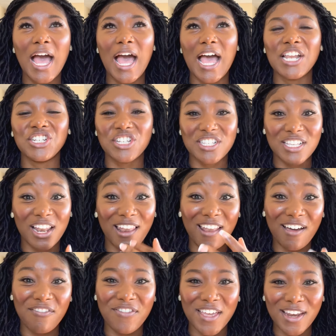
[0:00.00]
and just
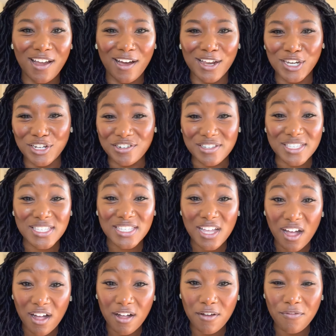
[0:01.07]
loving on
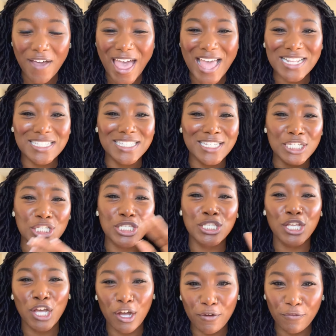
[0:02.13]
yourself and
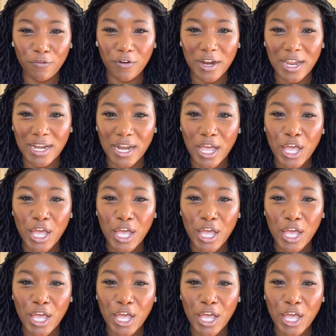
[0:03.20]
discovering